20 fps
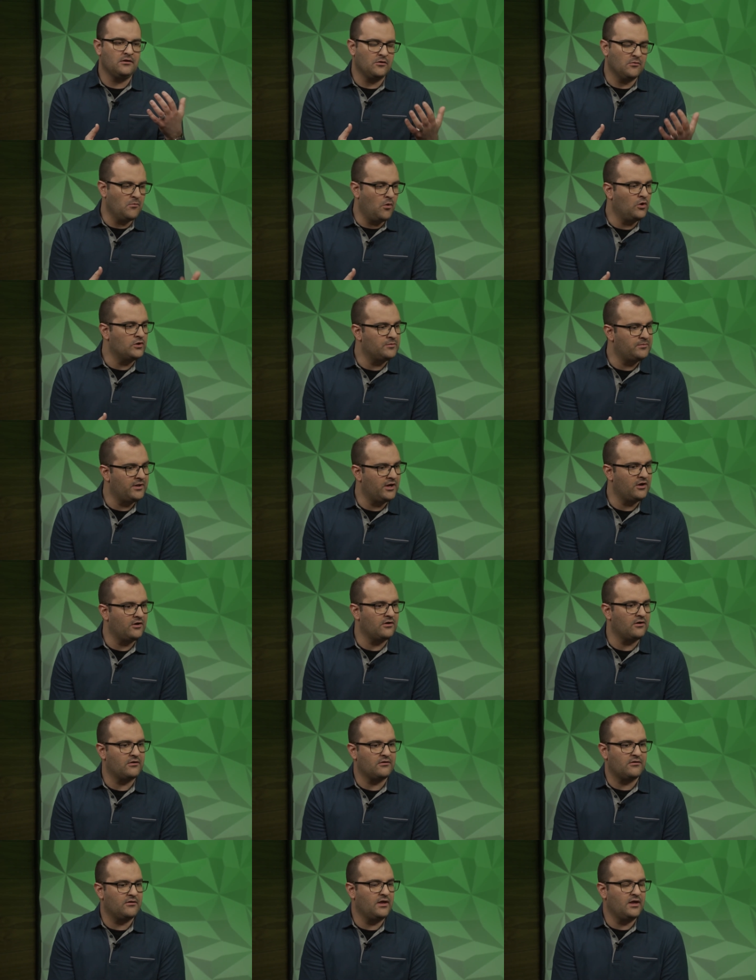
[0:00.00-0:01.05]
your
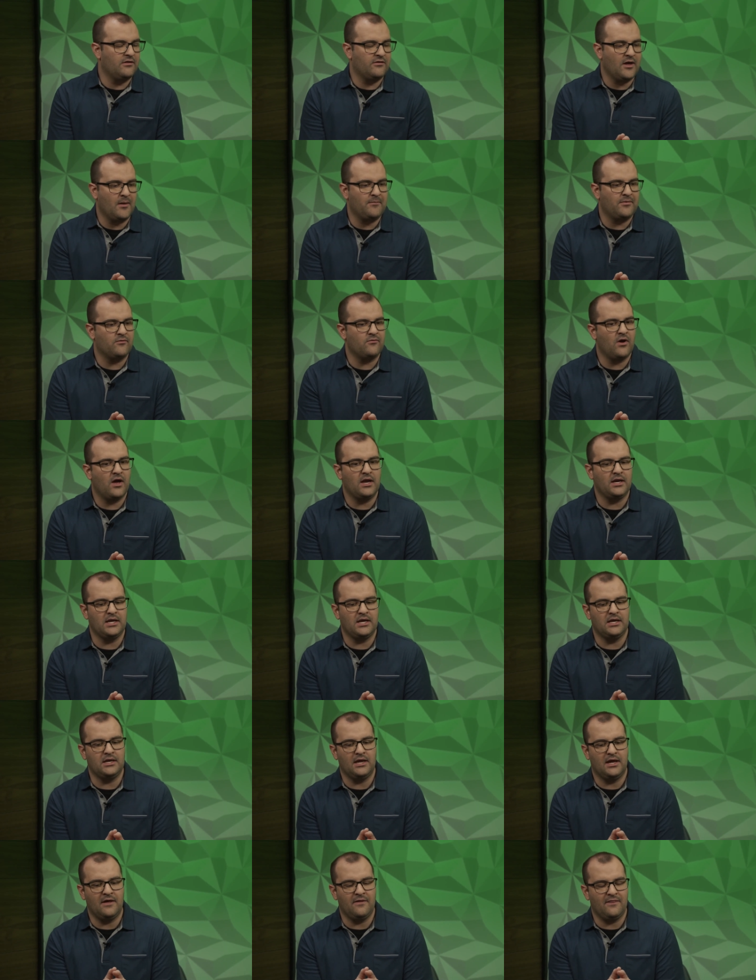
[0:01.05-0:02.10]
multiplayer is, is up and
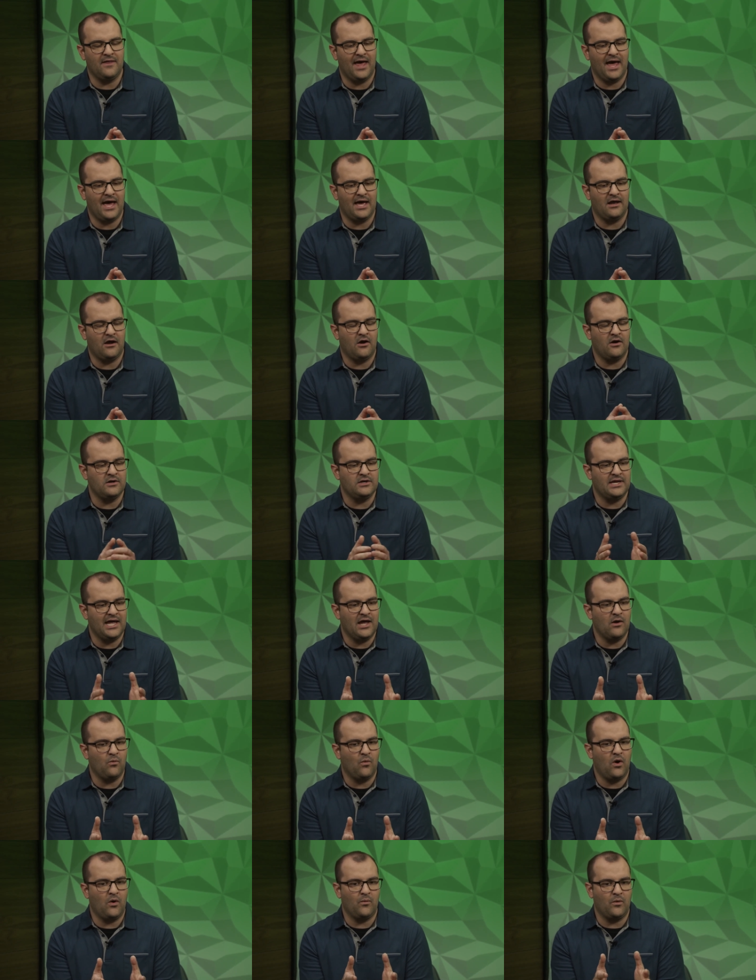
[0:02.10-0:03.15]
running, and that on day
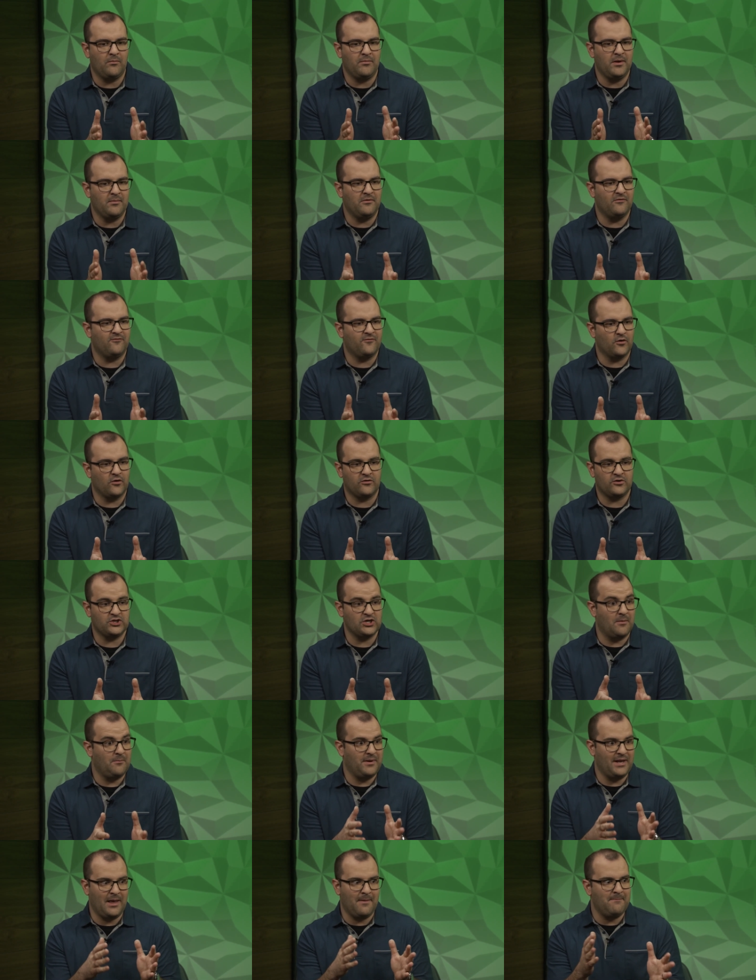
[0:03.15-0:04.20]
one, when people first
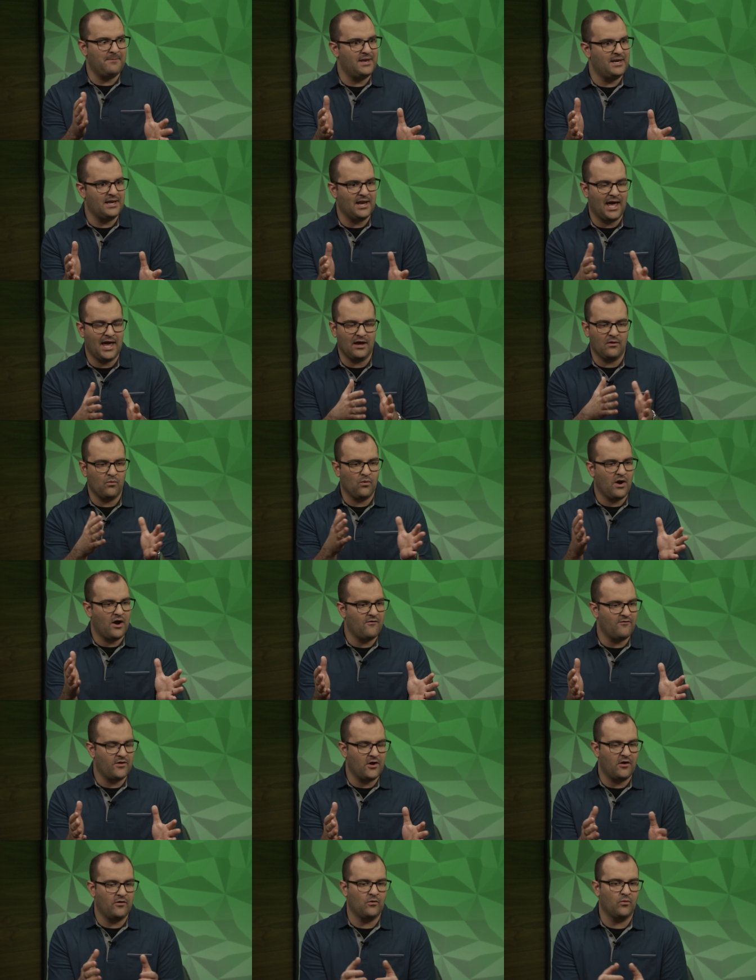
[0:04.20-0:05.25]
jump in at midnight,
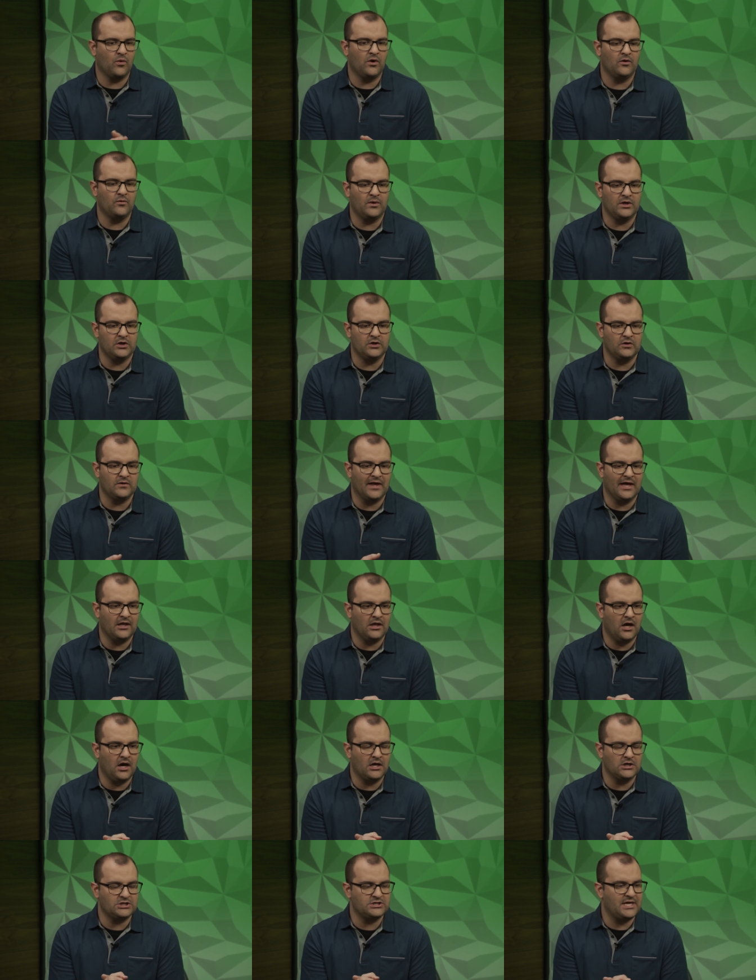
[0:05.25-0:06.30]
wherever they're in the world, when you do that
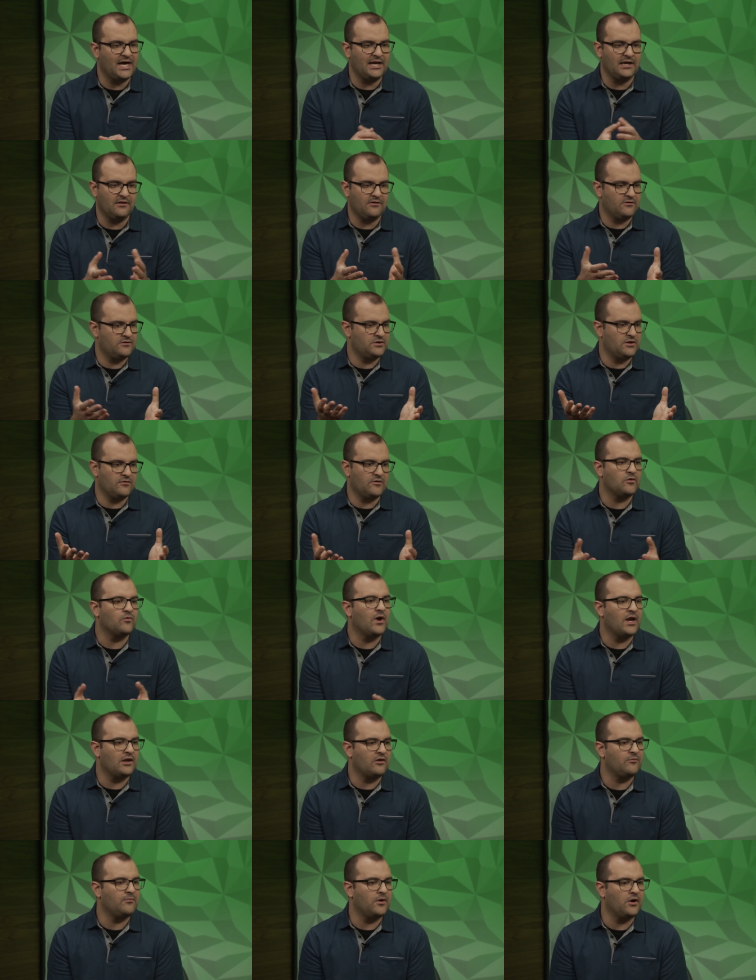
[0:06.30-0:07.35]
launch, that is just a
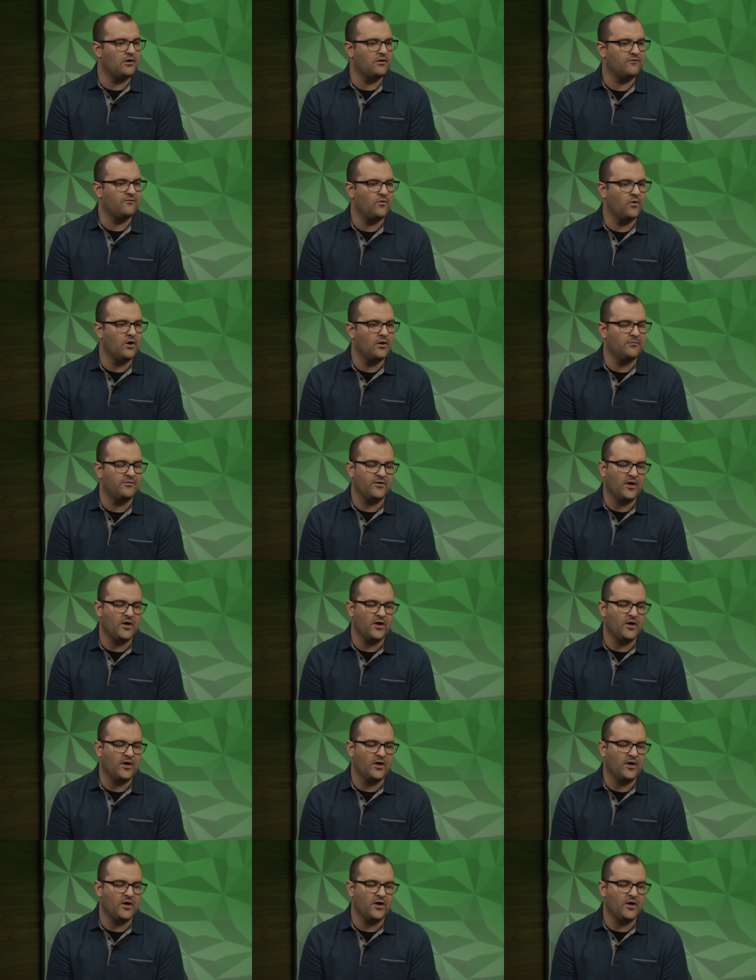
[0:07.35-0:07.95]
great experience for them.